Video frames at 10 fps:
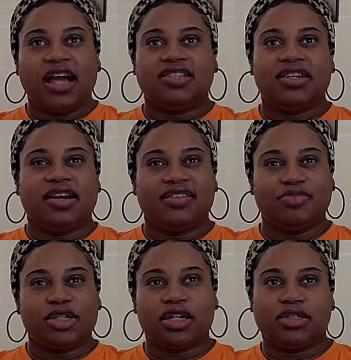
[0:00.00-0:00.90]
I took
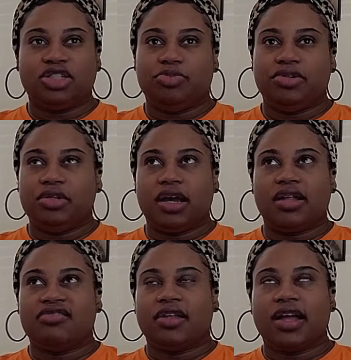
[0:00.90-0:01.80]
cosmetology.
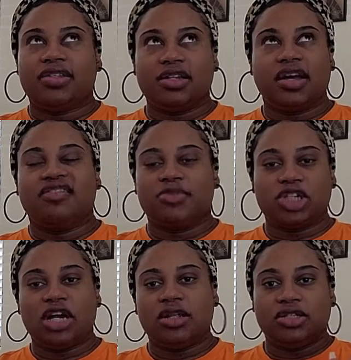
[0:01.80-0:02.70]
Cos I took
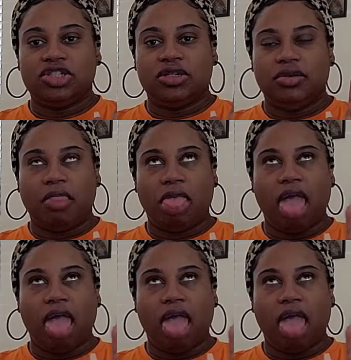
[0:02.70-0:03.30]
cosmetology.